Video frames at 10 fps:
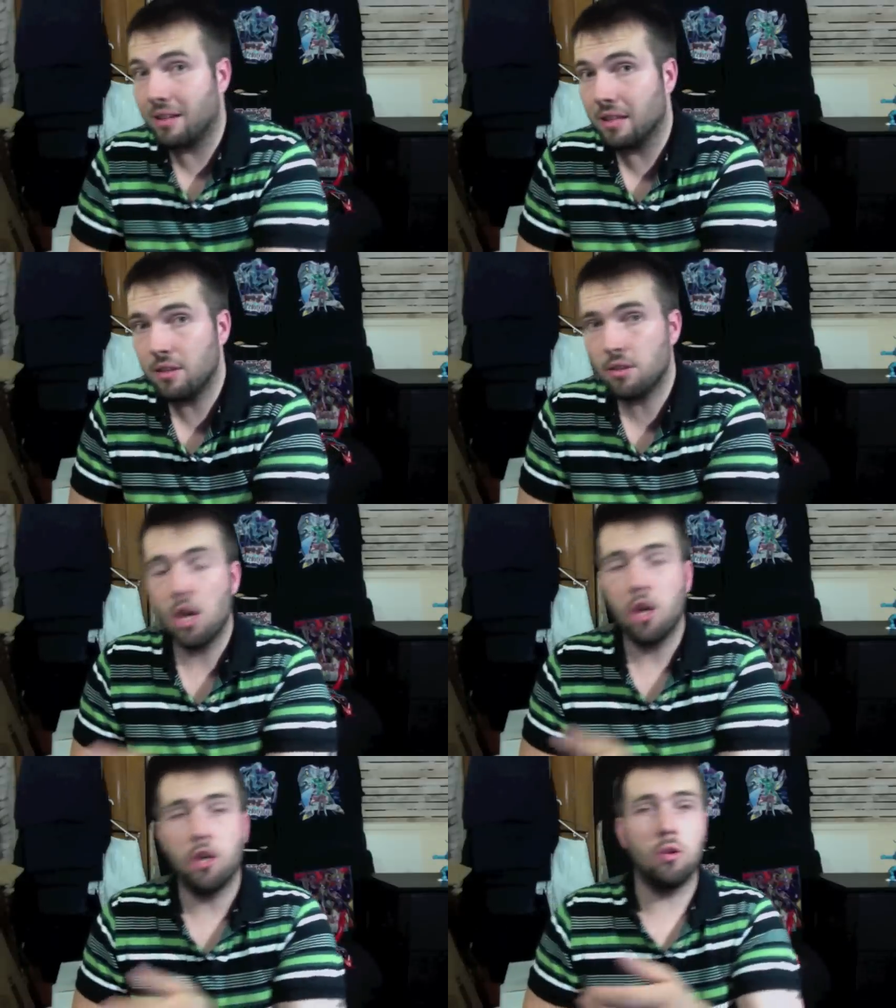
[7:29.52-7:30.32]
lists,
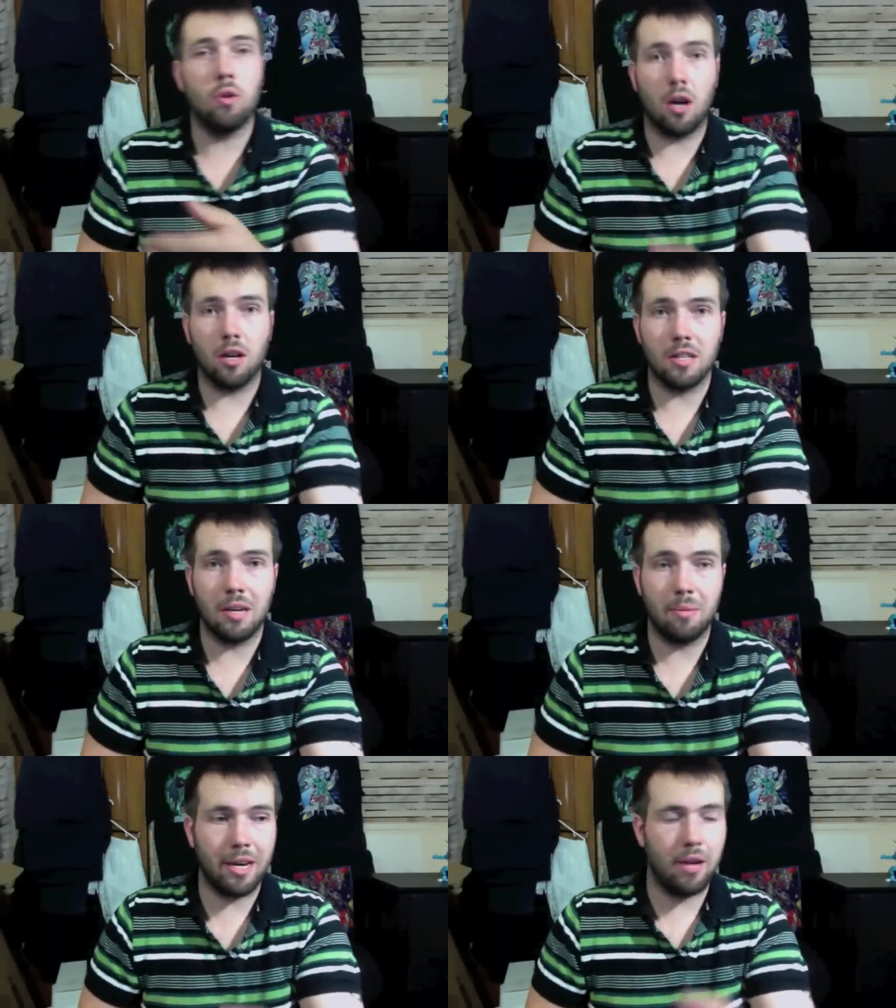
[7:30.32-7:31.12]
new cards
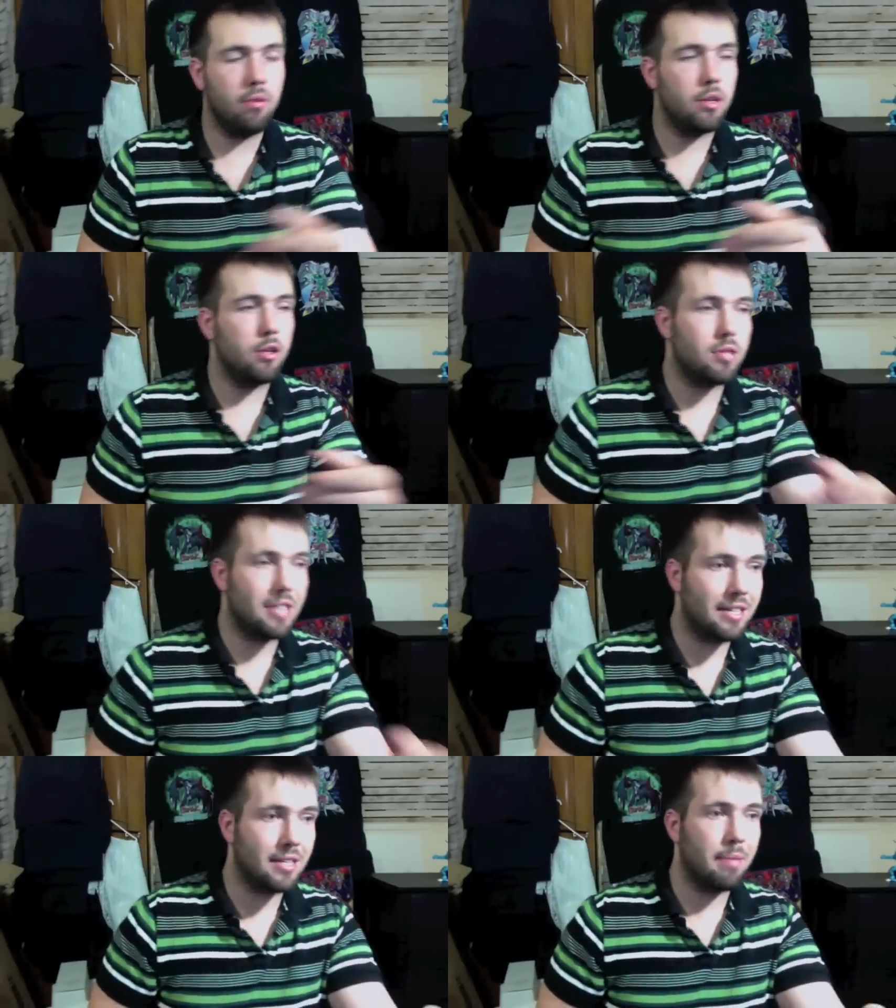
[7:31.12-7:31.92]
coming out, new
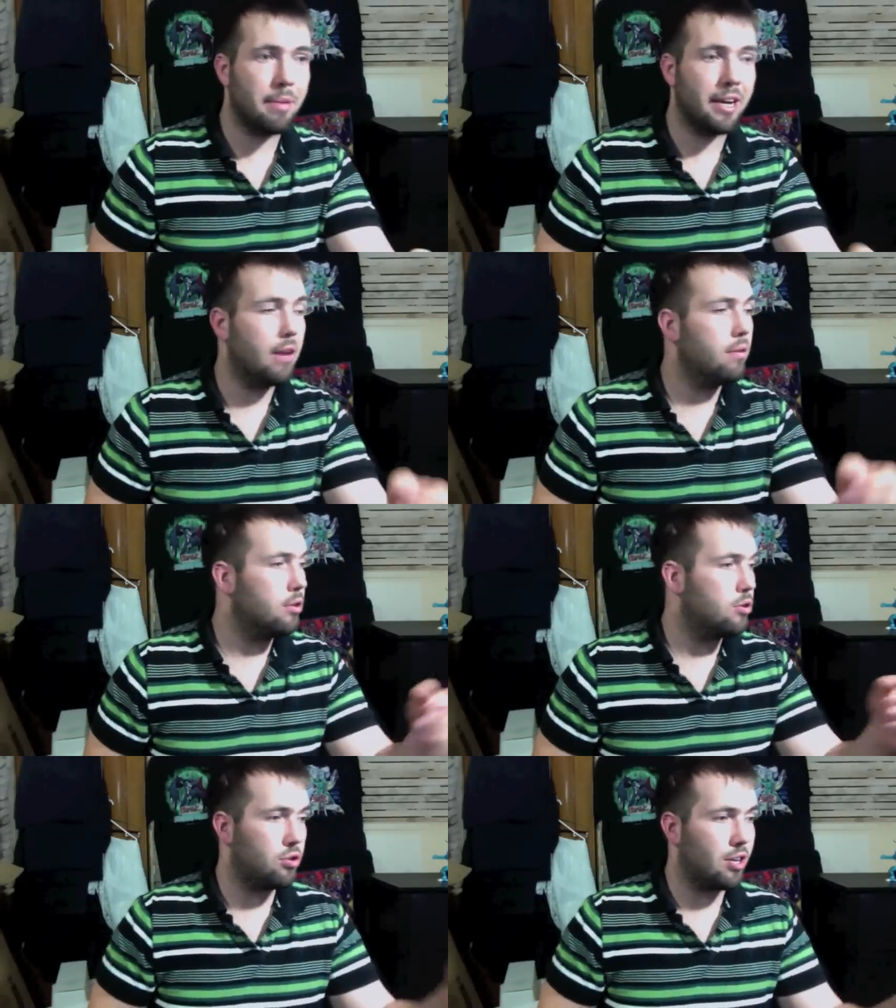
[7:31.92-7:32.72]
sets coming out,
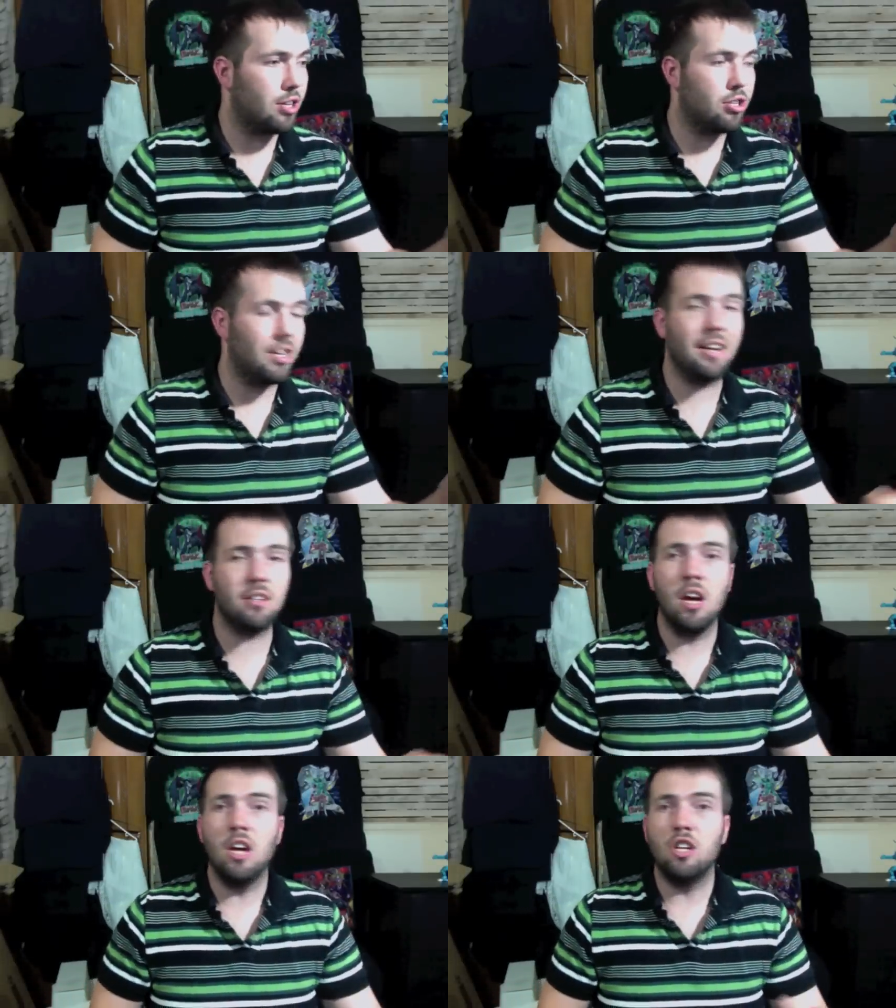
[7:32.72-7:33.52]
new structure decks,
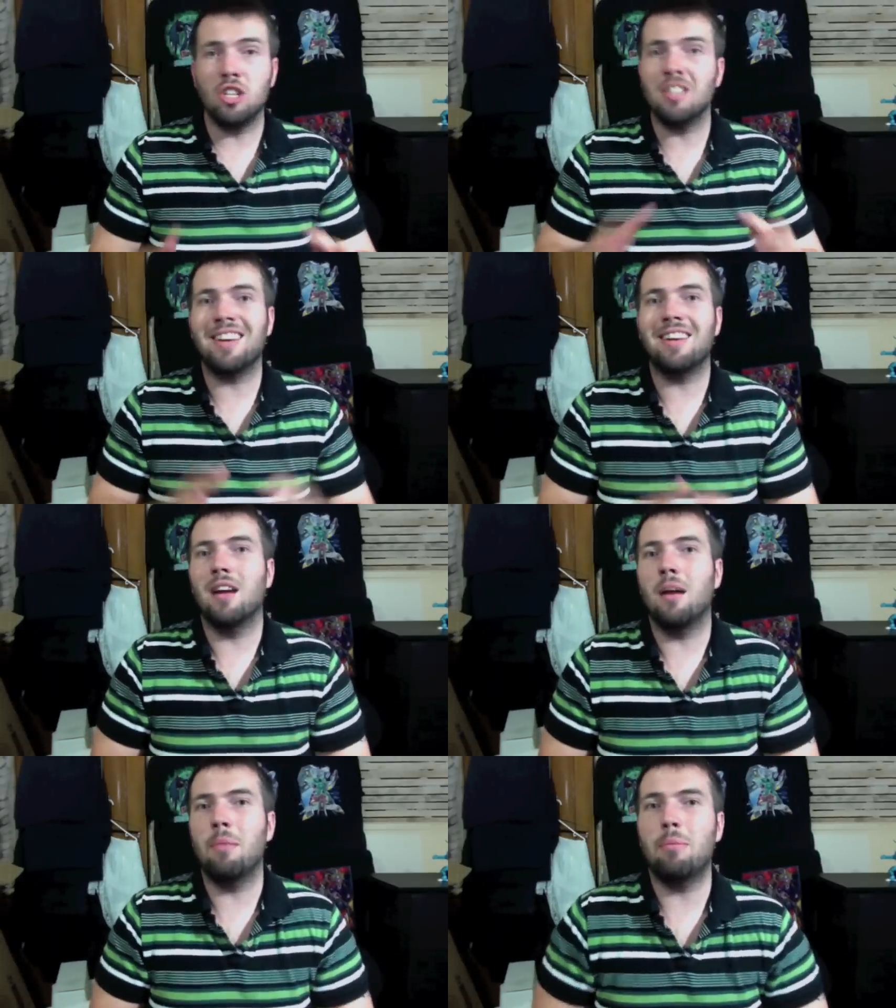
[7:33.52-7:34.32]
just like
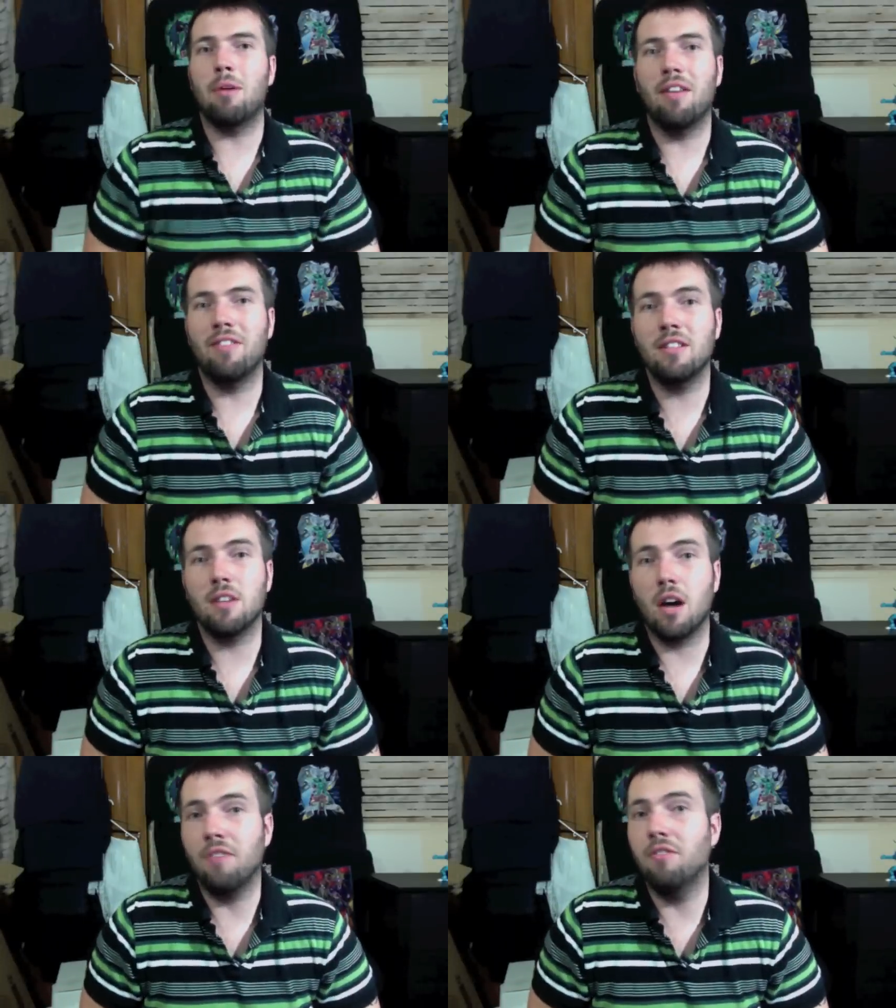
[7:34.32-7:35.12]
Konami profits
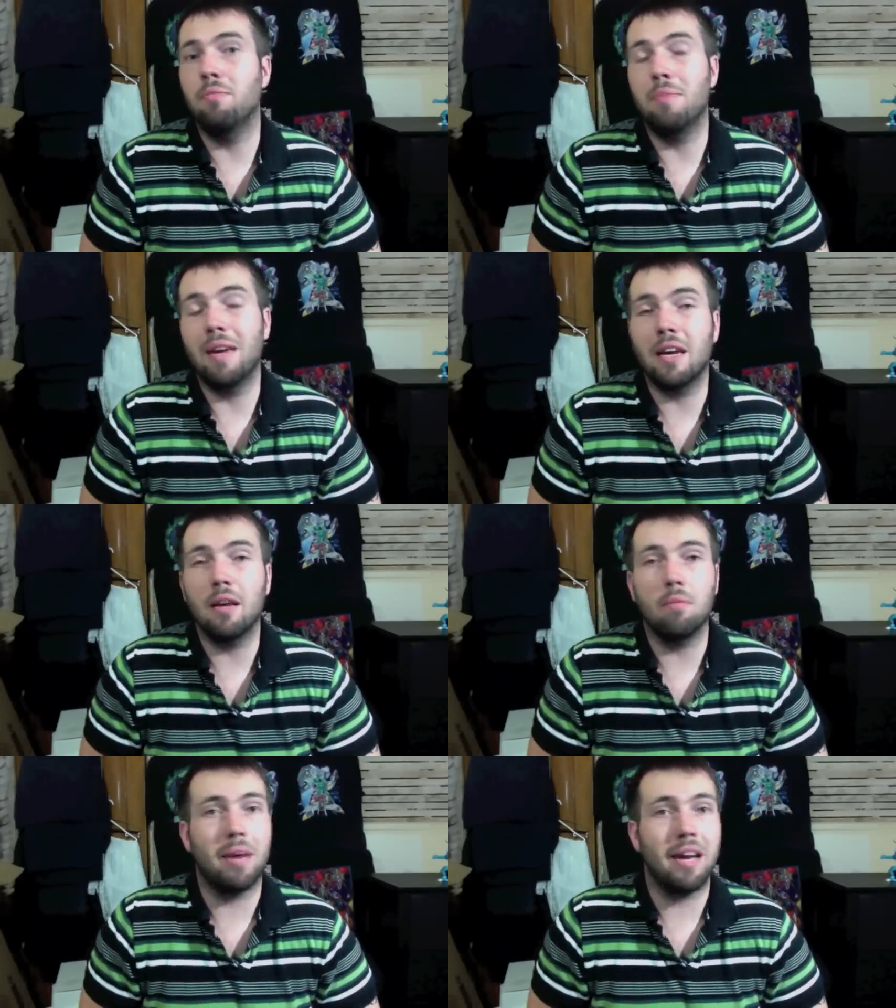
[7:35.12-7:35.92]
off of
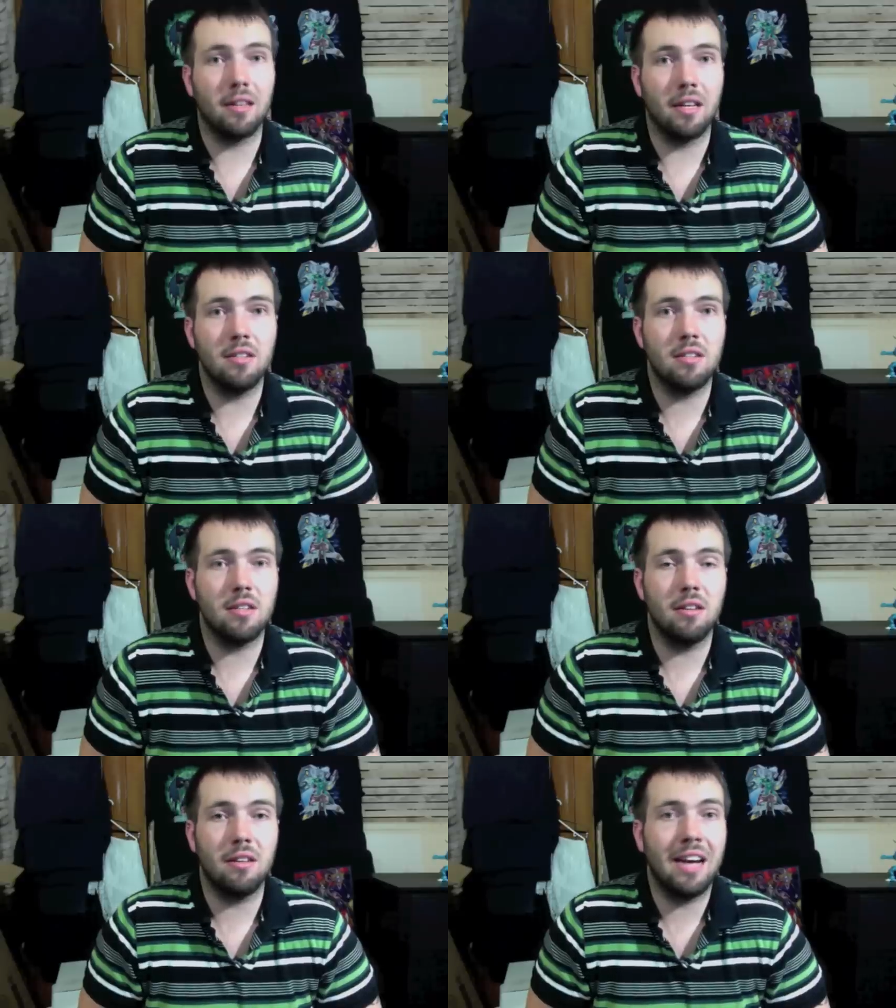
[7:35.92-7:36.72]
making ban lists
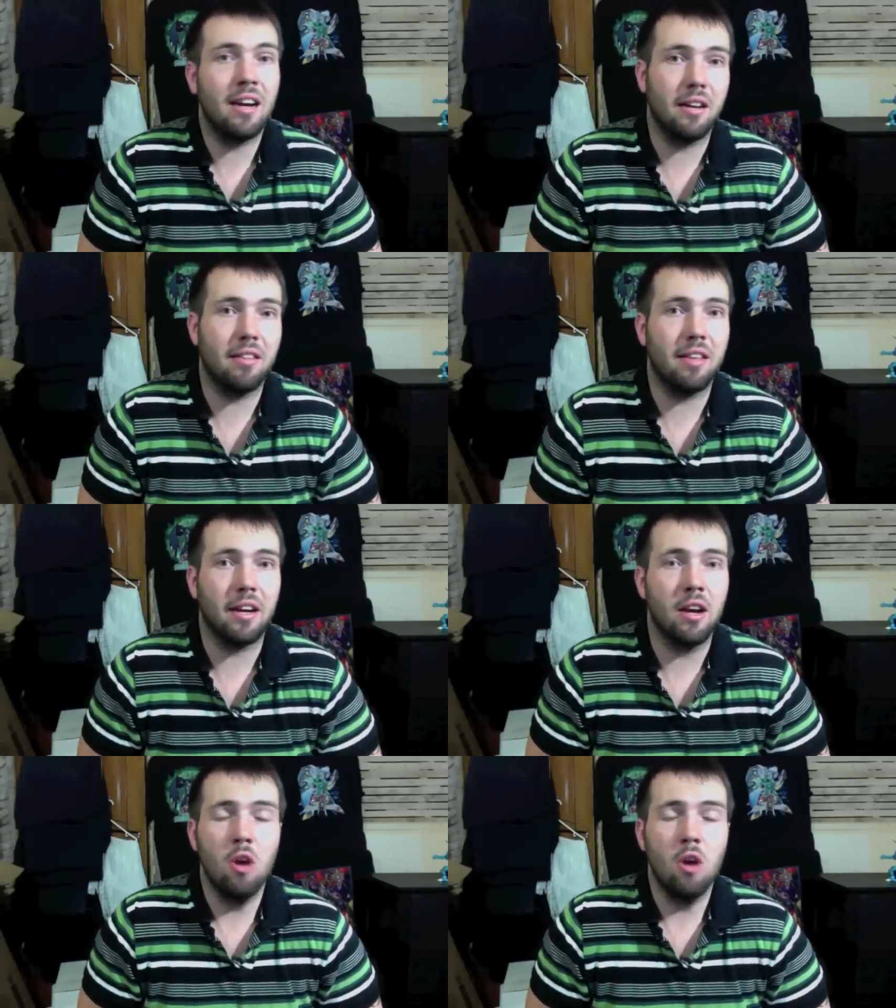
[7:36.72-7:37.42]
and that kind of thing.